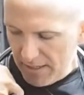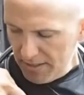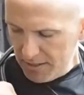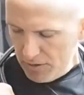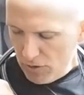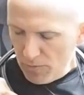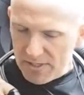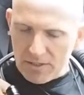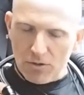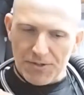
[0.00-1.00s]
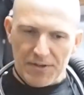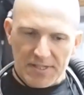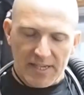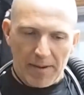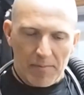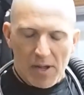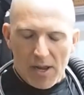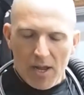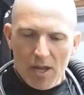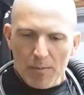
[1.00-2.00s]
so it always goes on the same
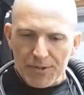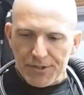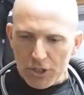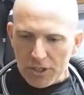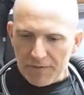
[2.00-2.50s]
position.